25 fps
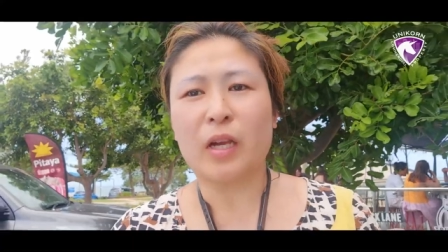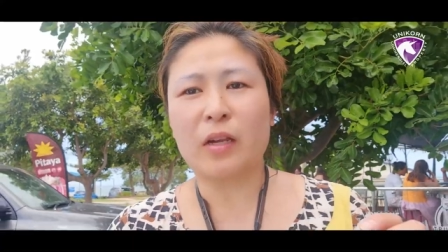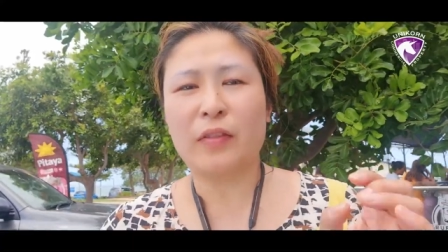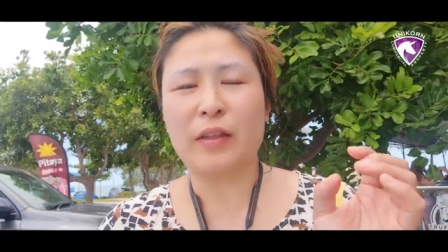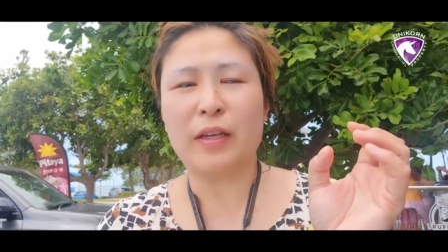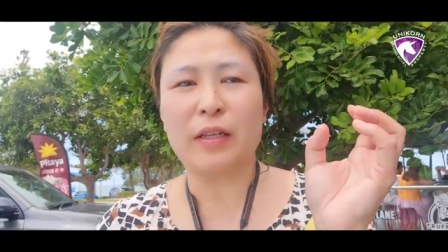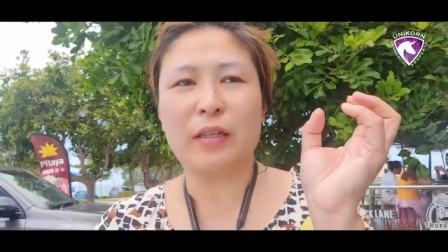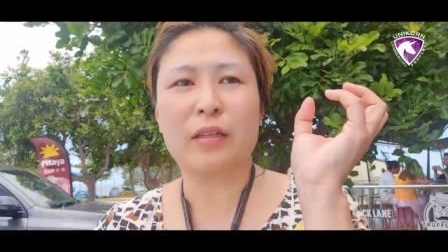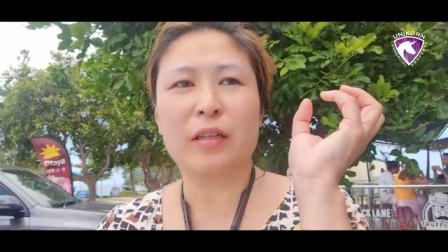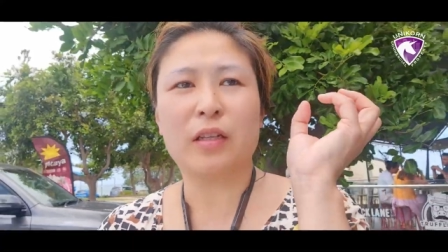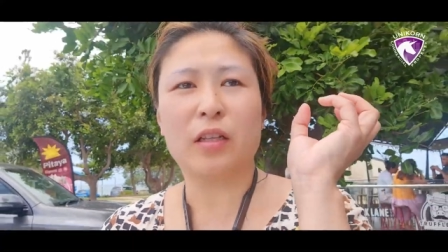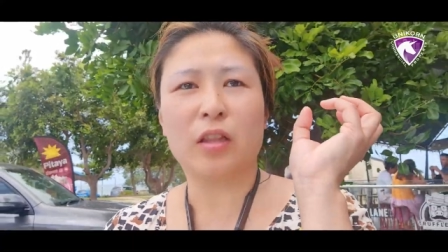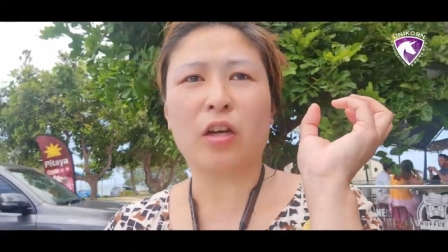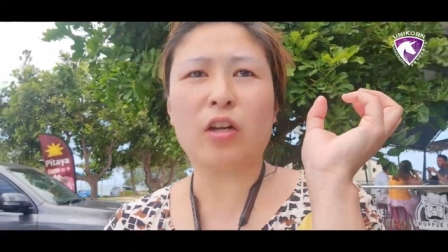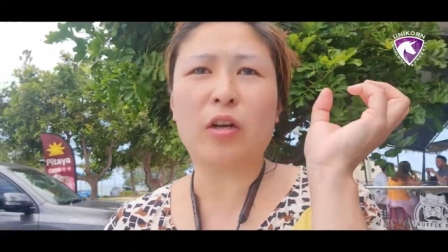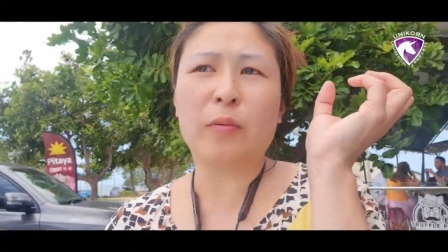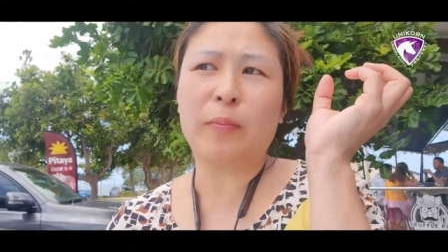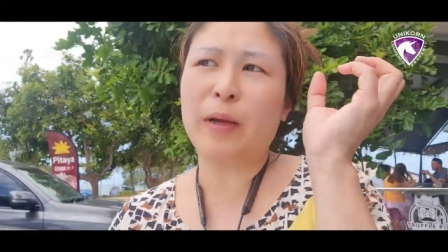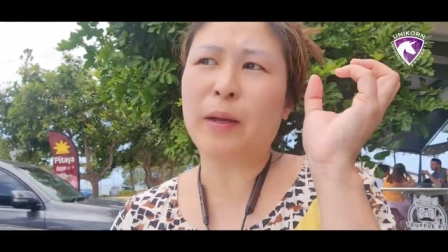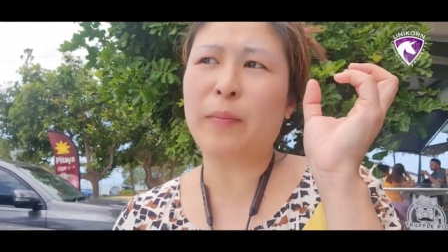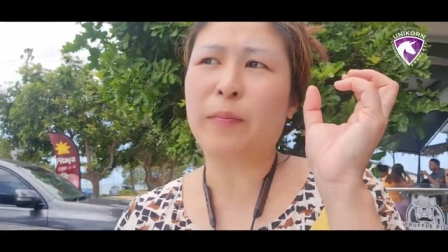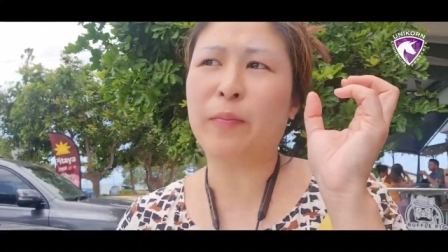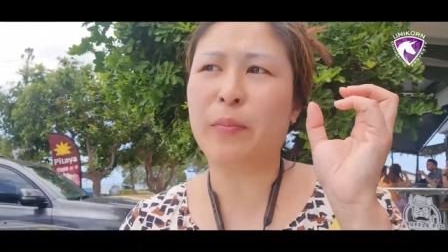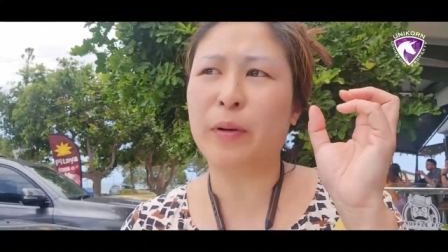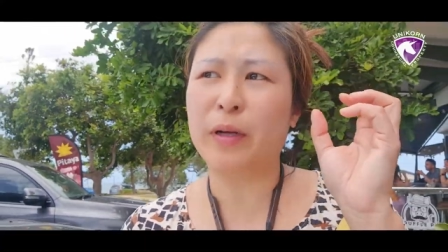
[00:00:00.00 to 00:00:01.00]
that a lot
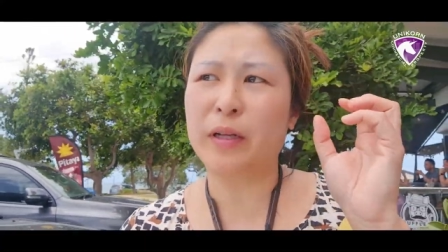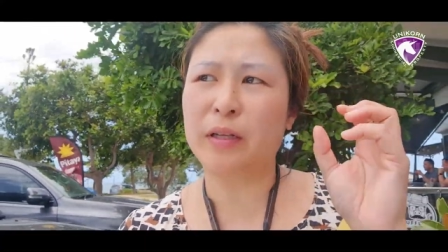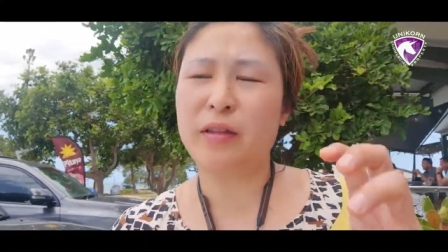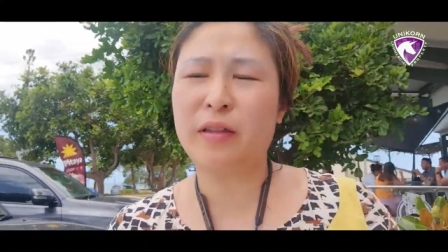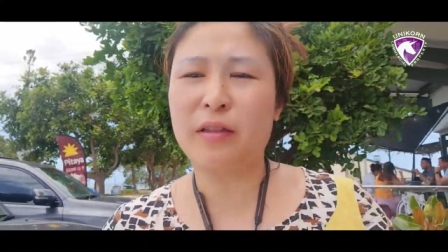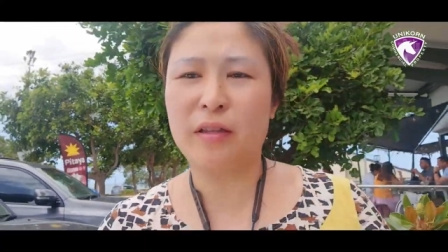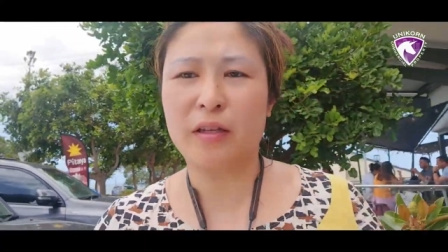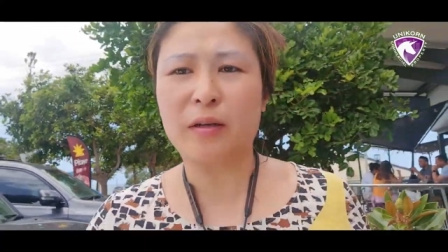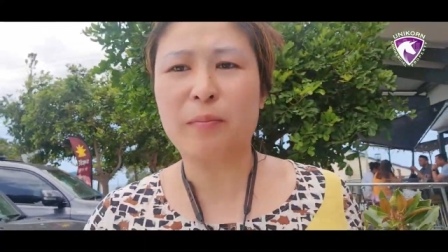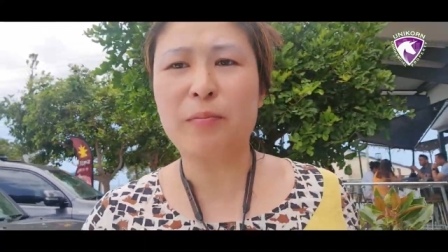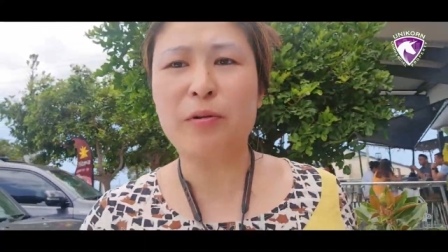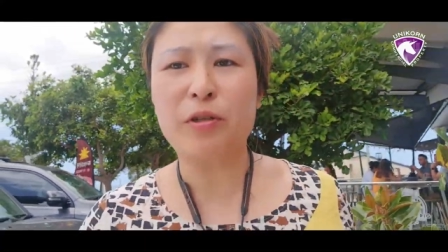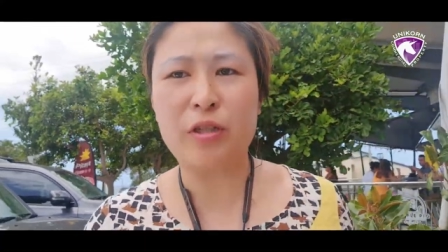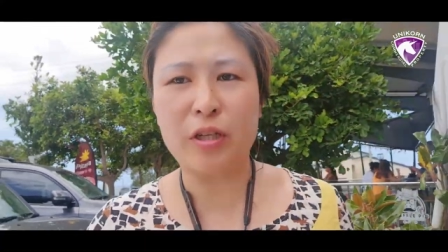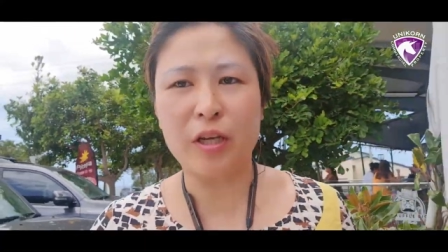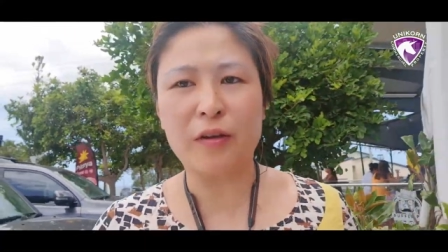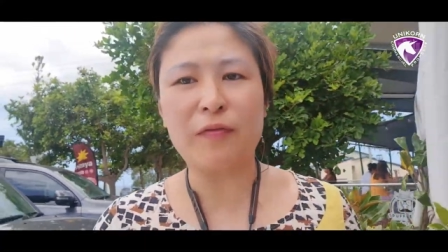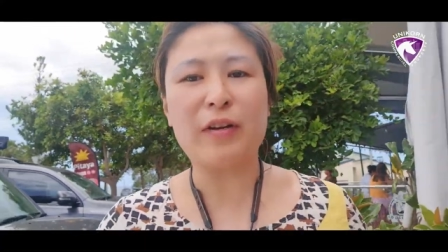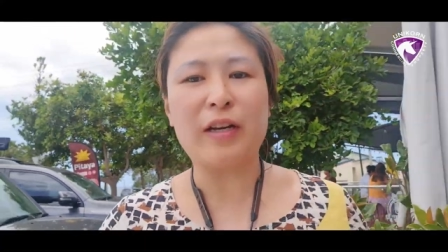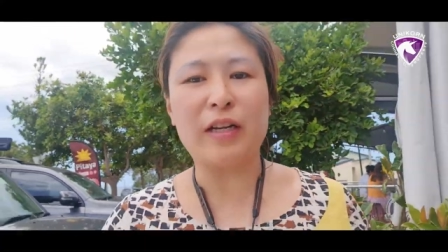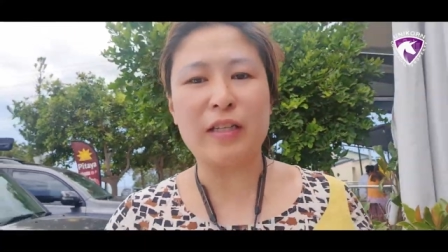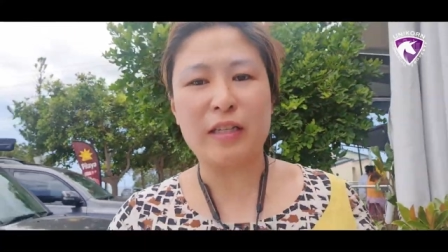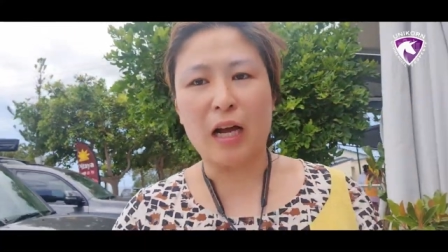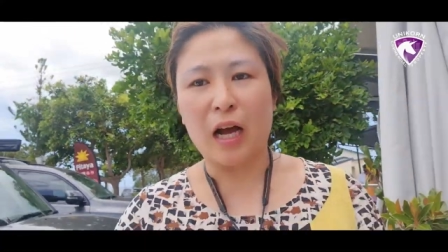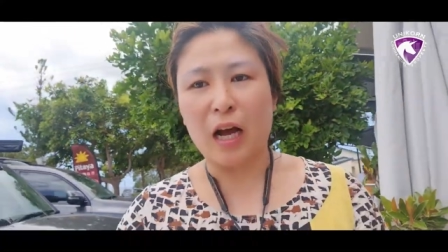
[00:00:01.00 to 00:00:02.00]
of people
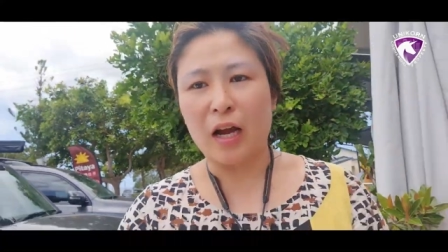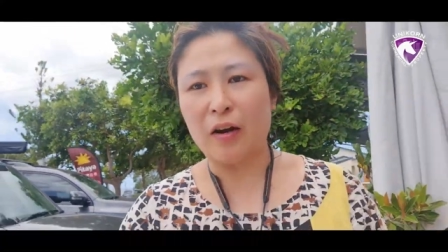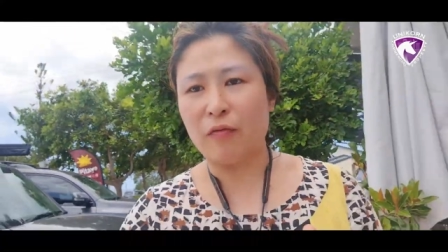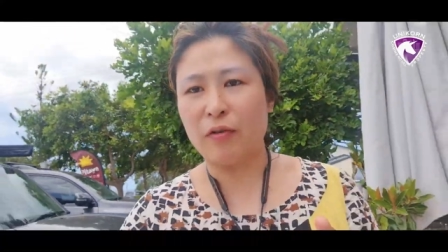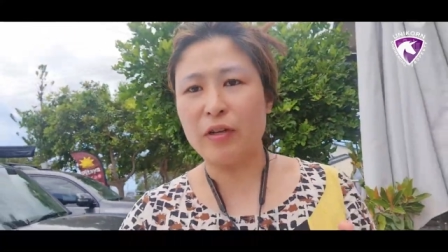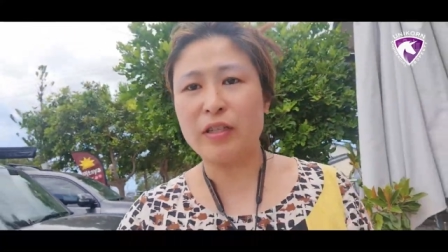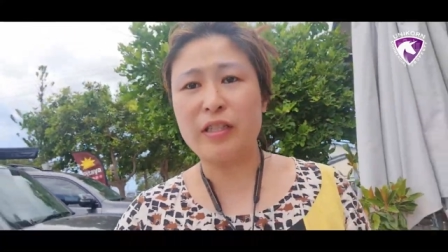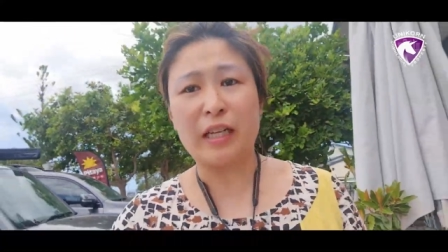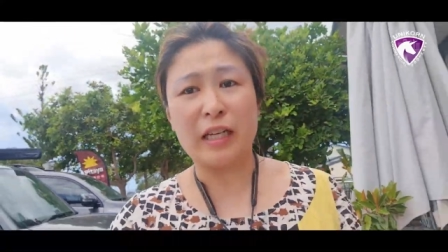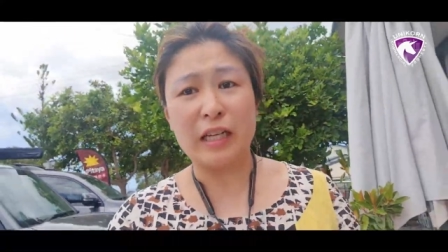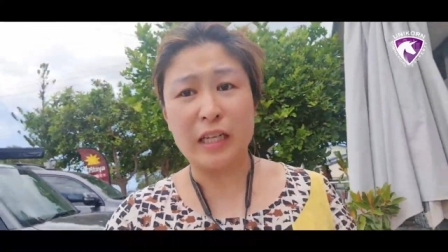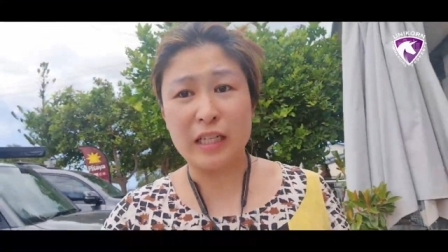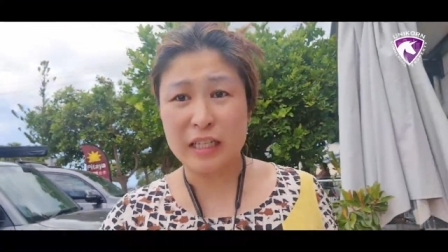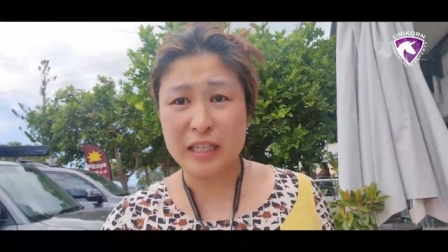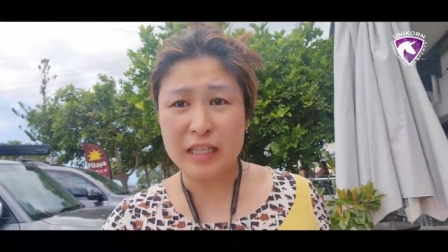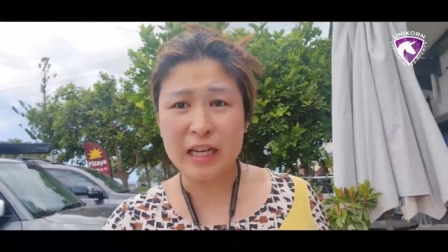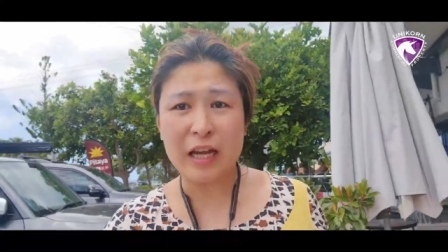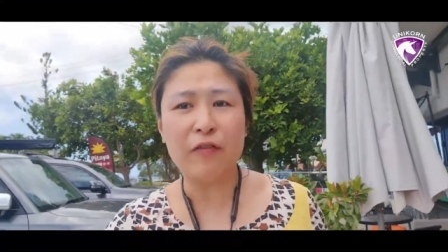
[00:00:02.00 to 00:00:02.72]
perceive it as high risk and it